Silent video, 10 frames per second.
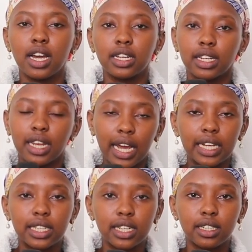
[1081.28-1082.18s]
And like
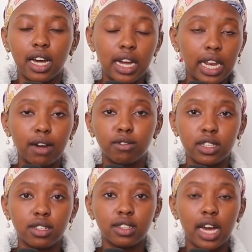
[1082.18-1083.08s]
I said, I loved
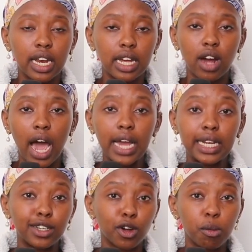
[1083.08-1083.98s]
it and I
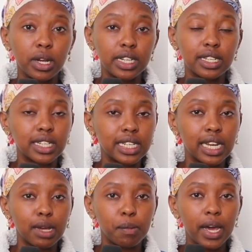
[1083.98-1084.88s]
highly recommend it.
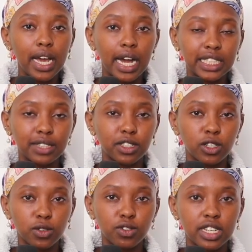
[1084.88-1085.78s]
Naipe a 7 out of